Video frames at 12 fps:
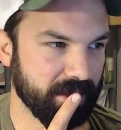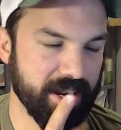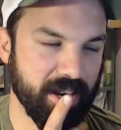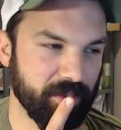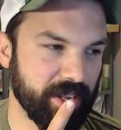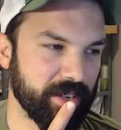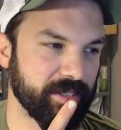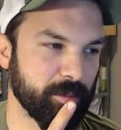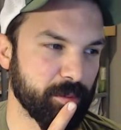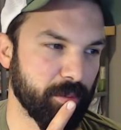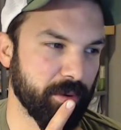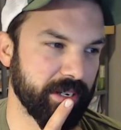everything else
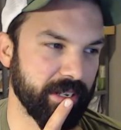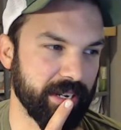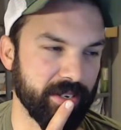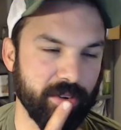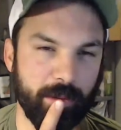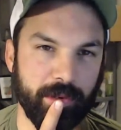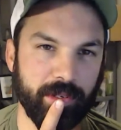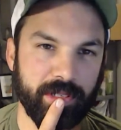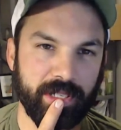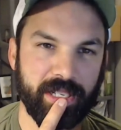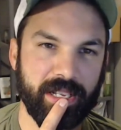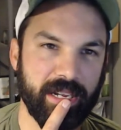seems pretty like normal
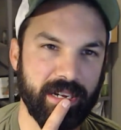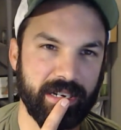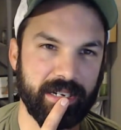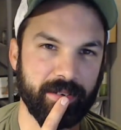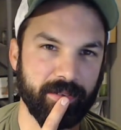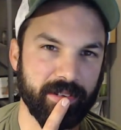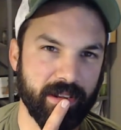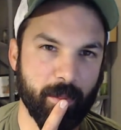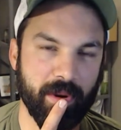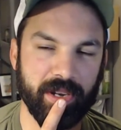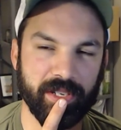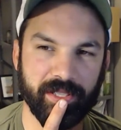in
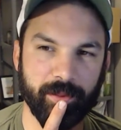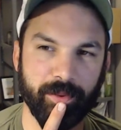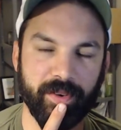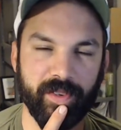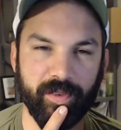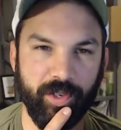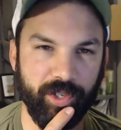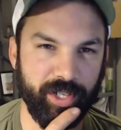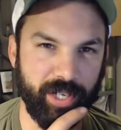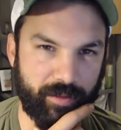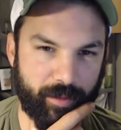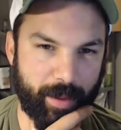comparison to the previous
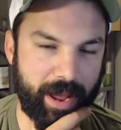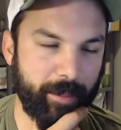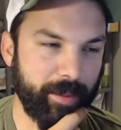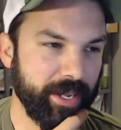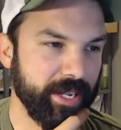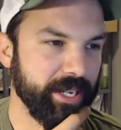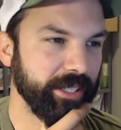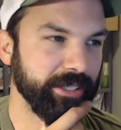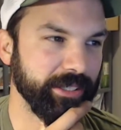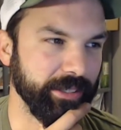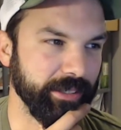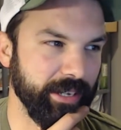version of the map.
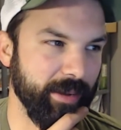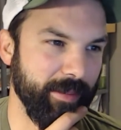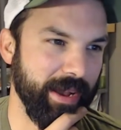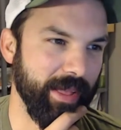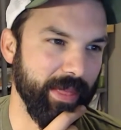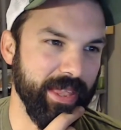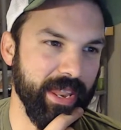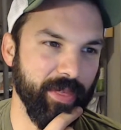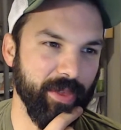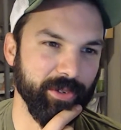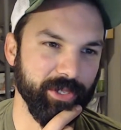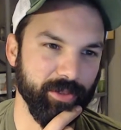So
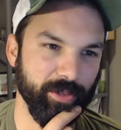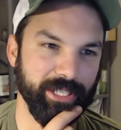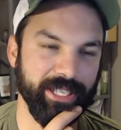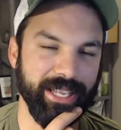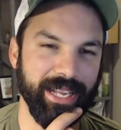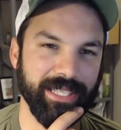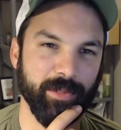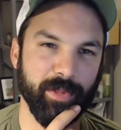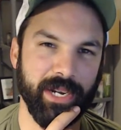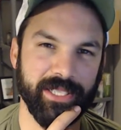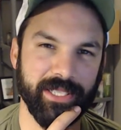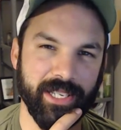nothing was really that
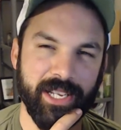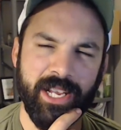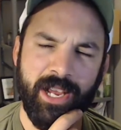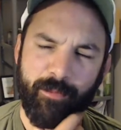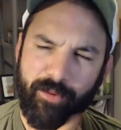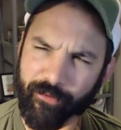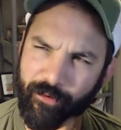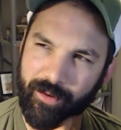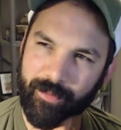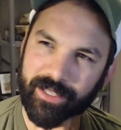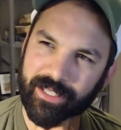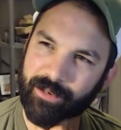surprising.
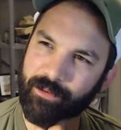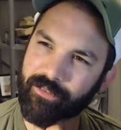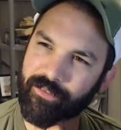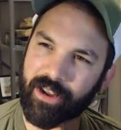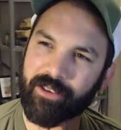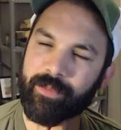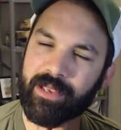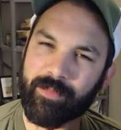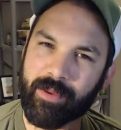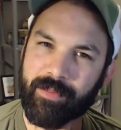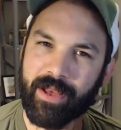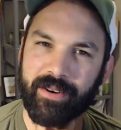Performance, I would have thought it would be a
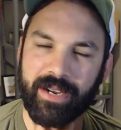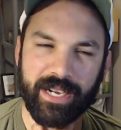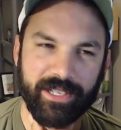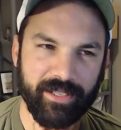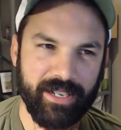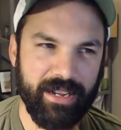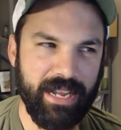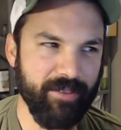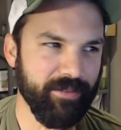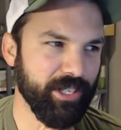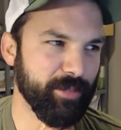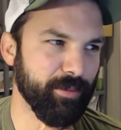bit better actually. Now I
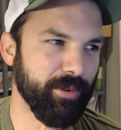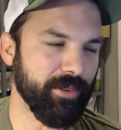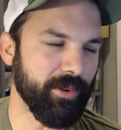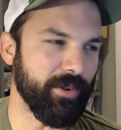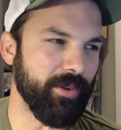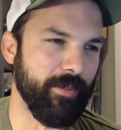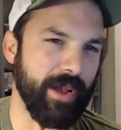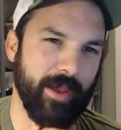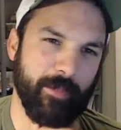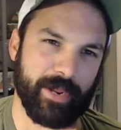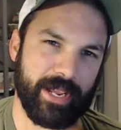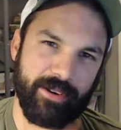haven't explored the whole
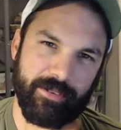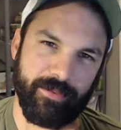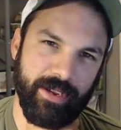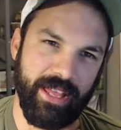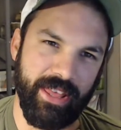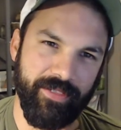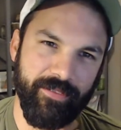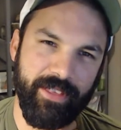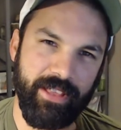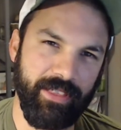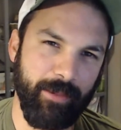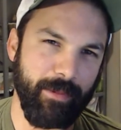map, and I
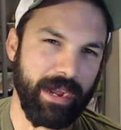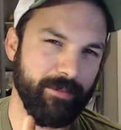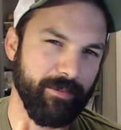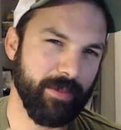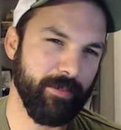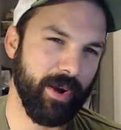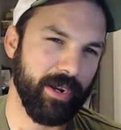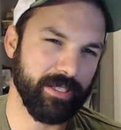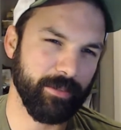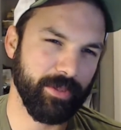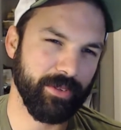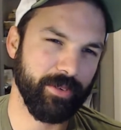think that might be
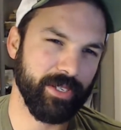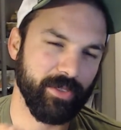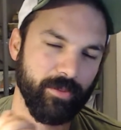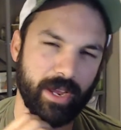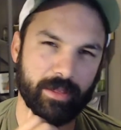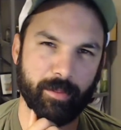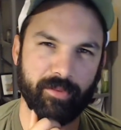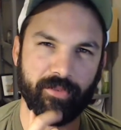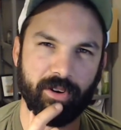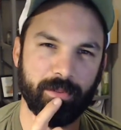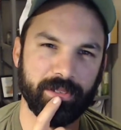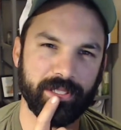possibly the reason why the
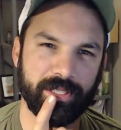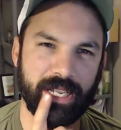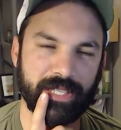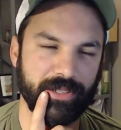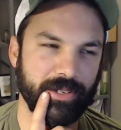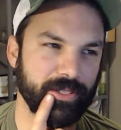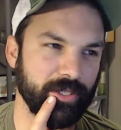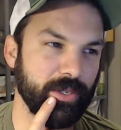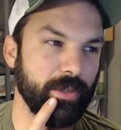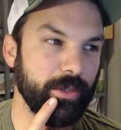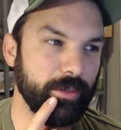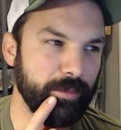performance isn't as good as it
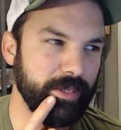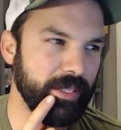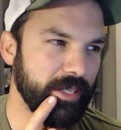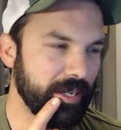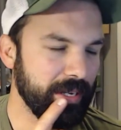could be.